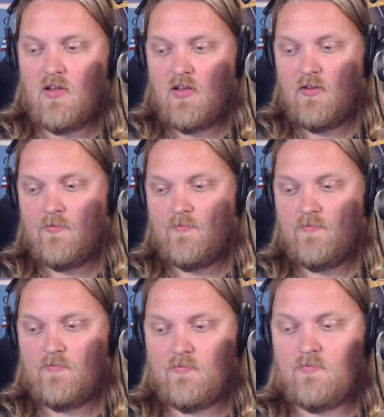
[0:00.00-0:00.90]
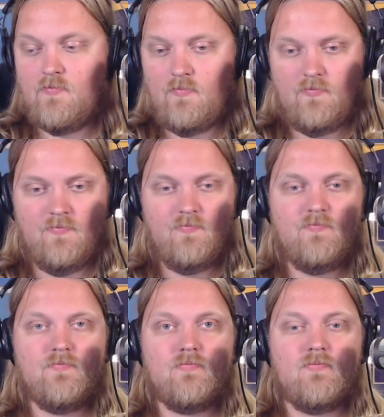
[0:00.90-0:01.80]

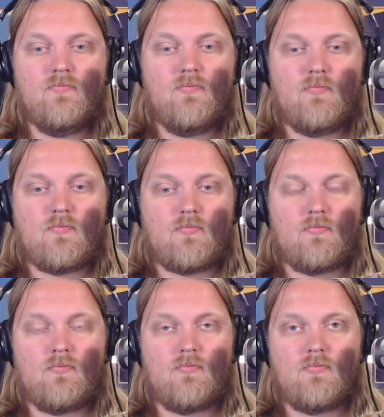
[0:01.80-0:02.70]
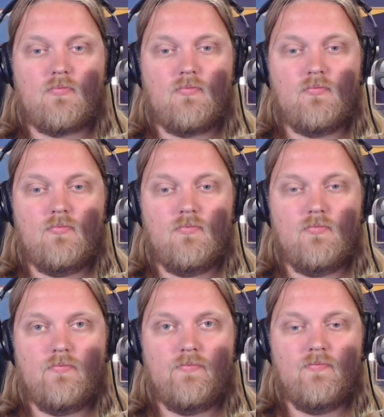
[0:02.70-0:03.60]

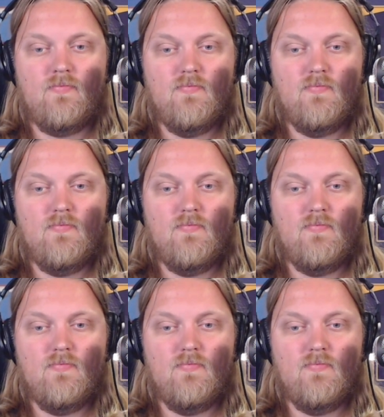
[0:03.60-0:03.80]
(silent)